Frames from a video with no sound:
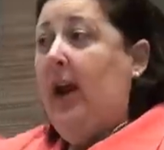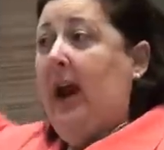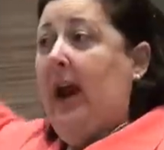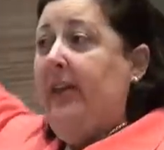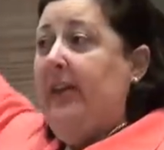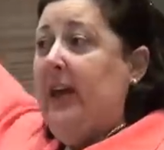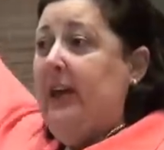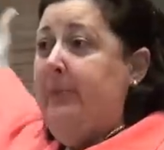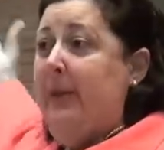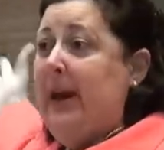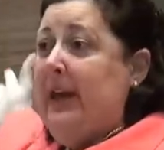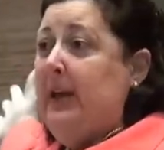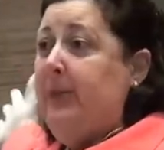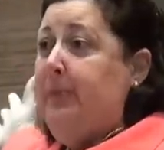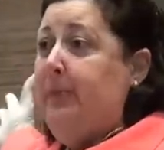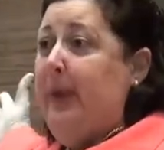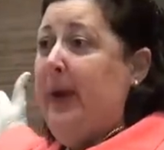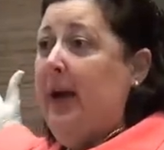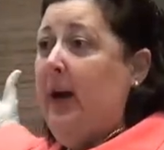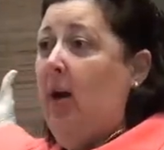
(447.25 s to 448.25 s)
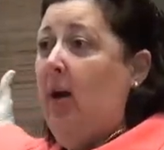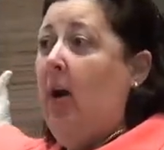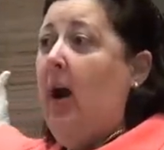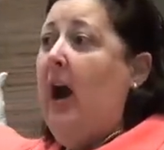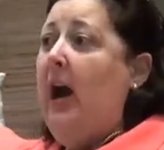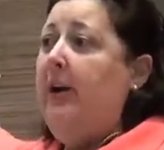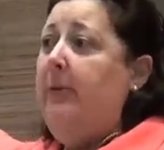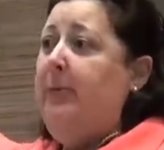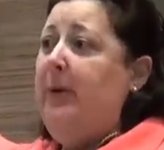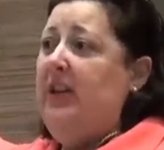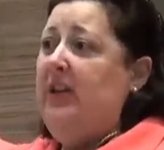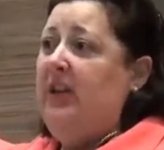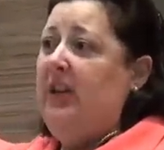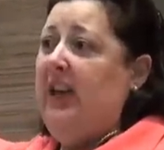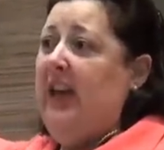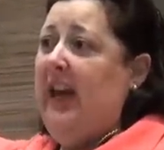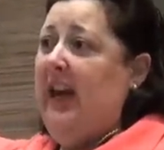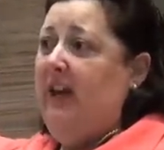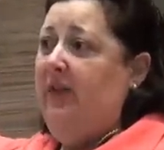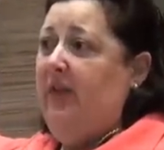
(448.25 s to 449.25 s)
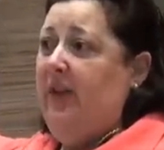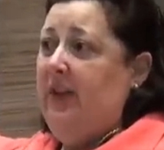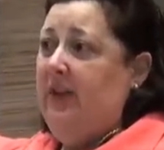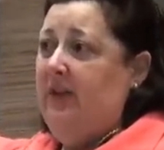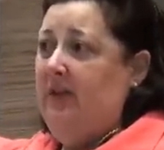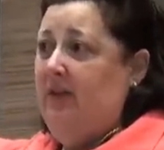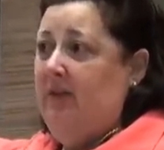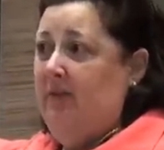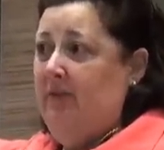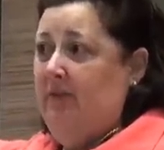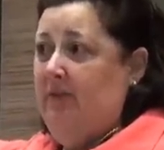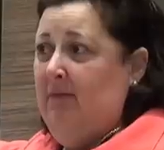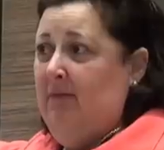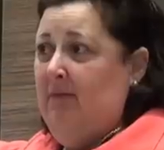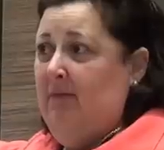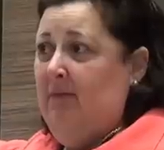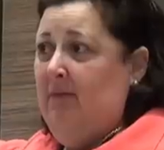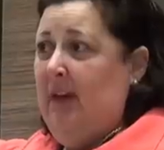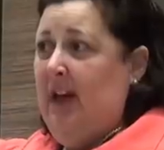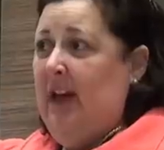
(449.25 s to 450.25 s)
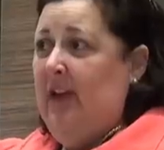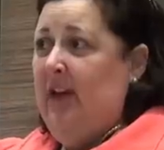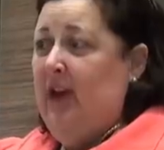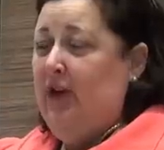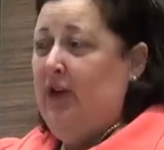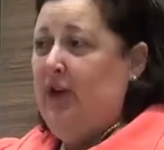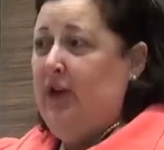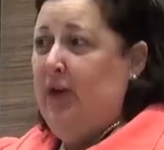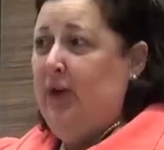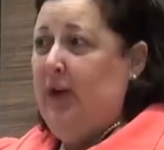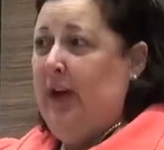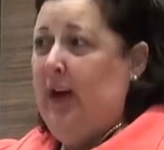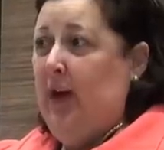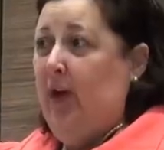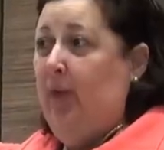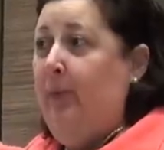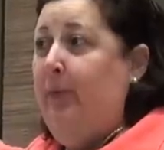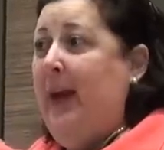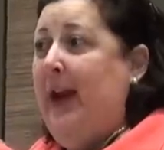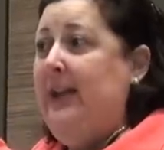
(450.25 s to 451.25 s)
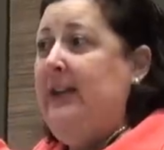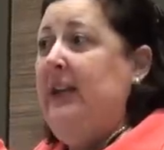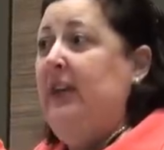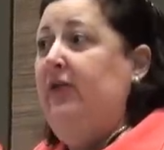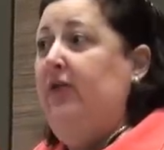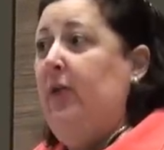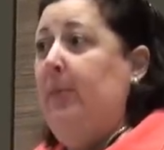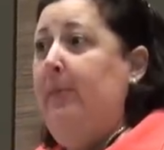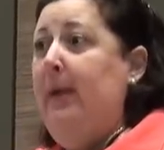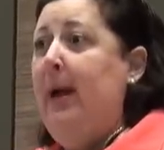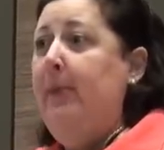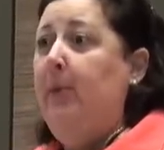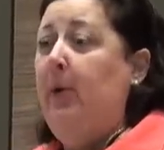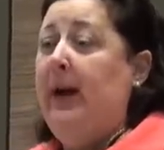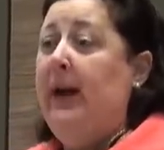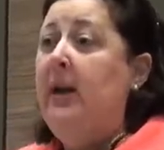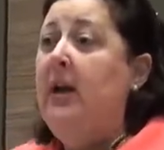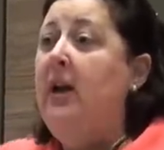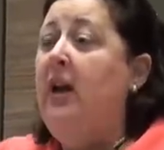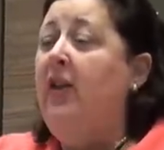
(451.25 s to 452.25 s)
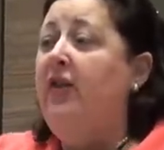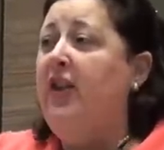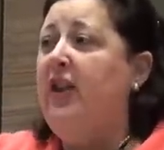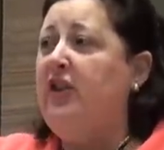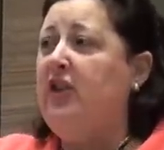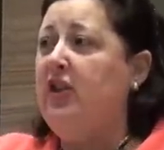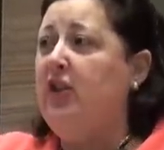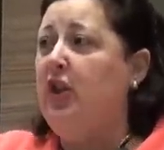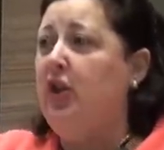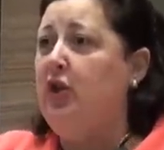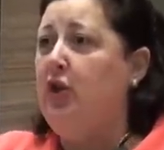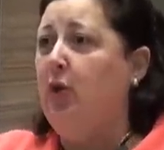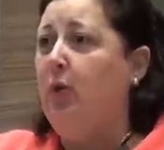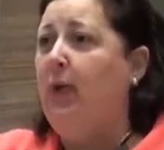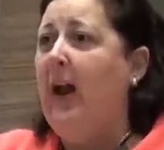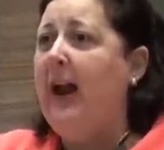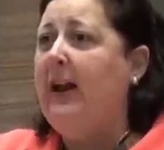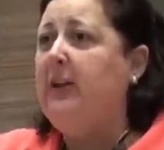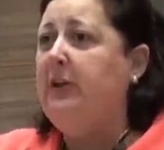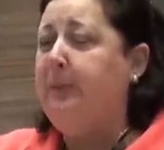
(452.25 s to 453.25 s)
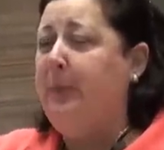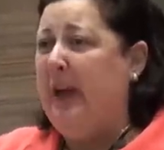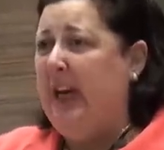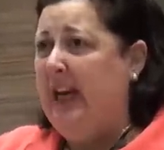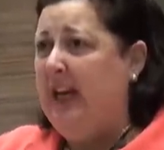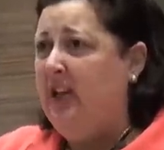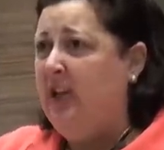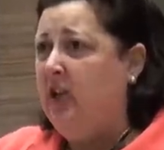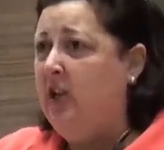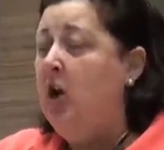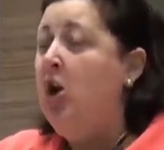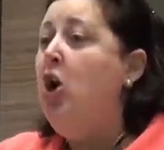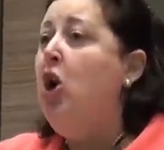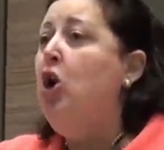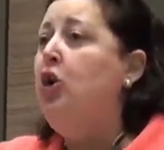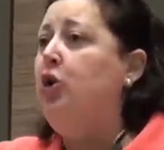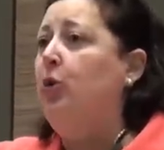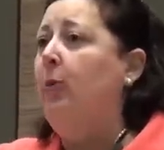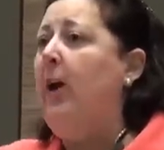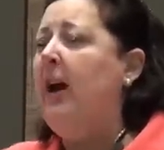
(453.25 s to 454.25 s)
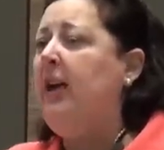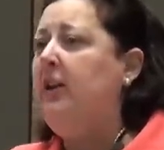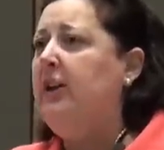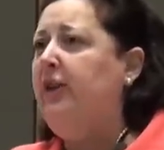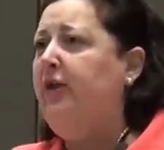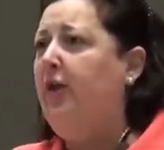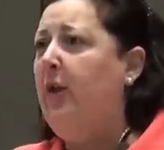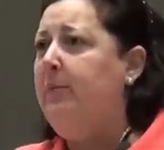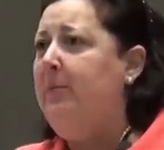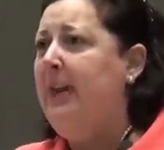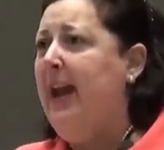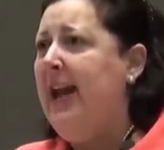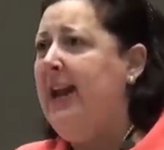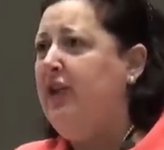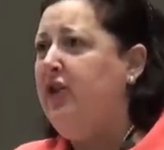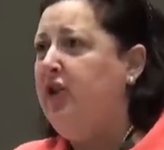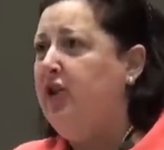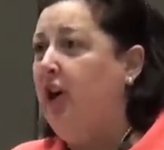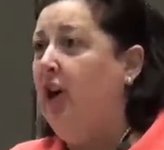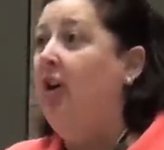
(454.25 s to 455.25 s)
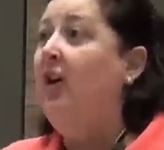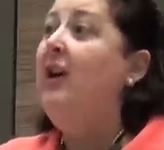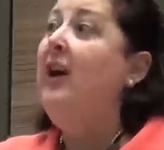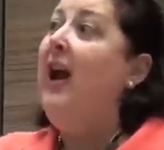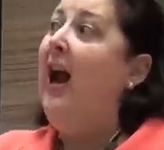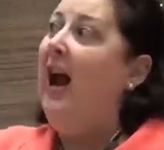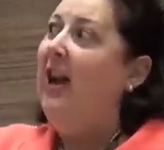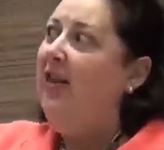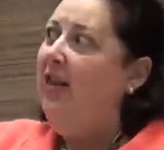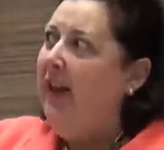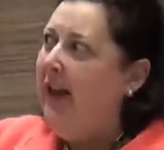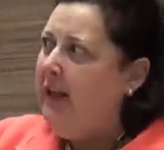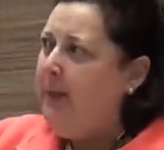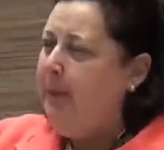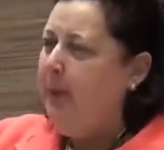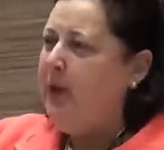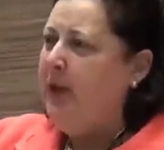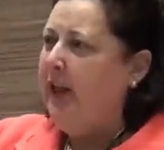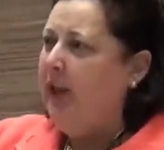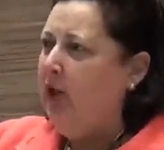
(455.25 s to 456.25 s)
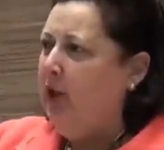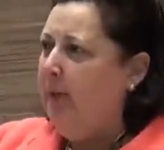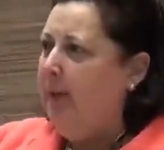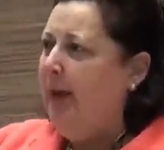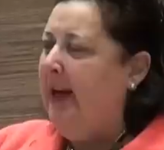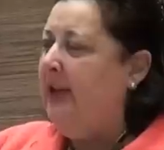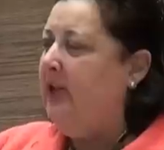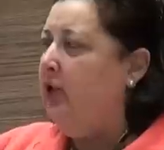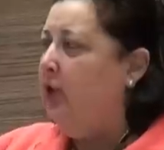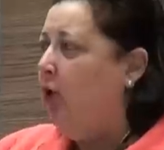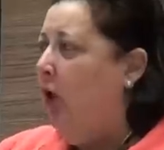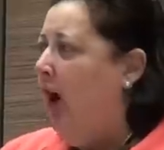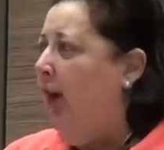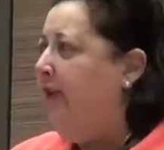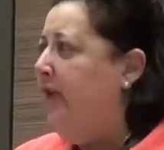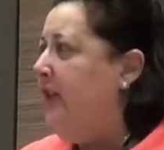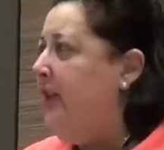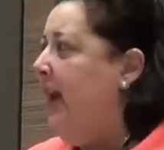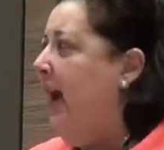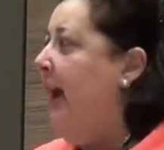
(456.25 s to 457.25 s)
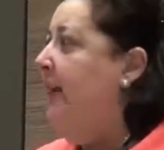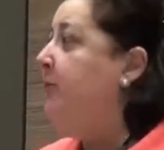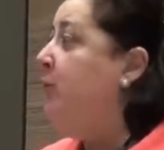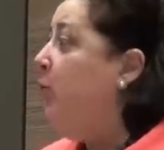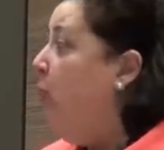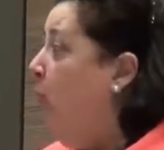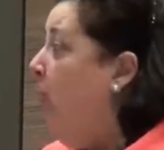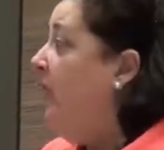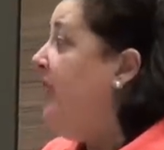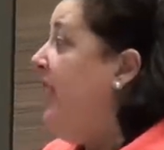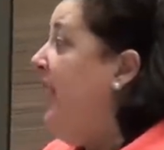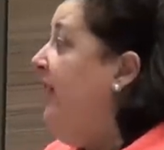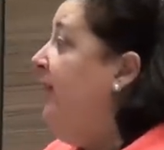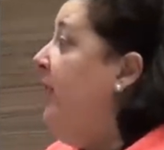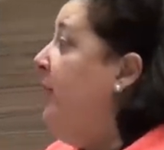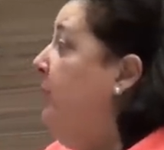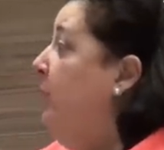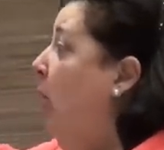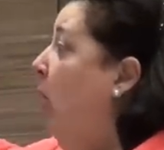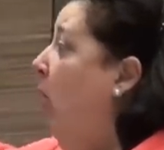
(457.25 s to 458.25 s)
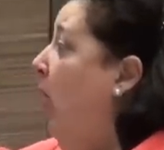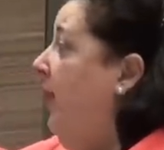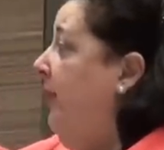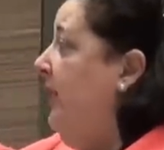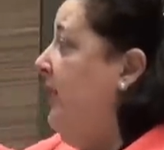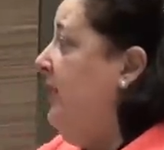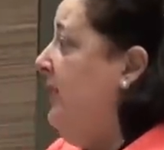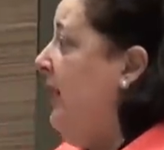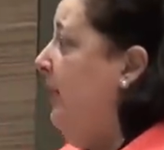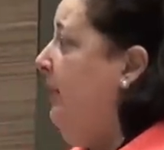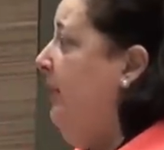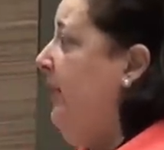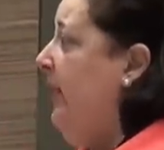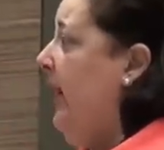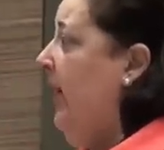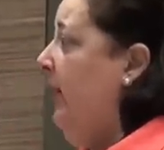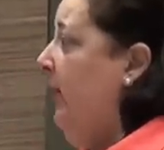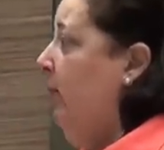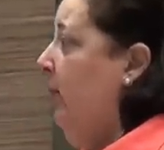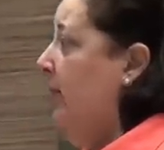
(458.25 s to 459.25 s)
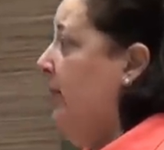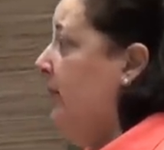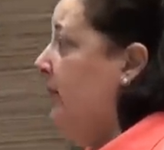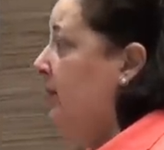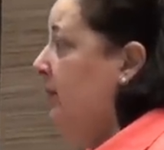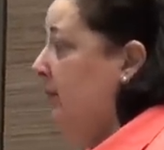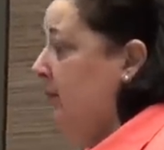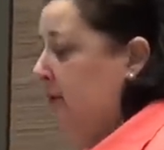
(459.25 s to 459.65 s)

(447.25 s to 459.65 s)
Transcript: and they'd make it bigger on a piece of canvas in their studio, painting from memory. This is the direct piece, directly from nature, and this particular piece is oftentimes worth even more than some of the other ones.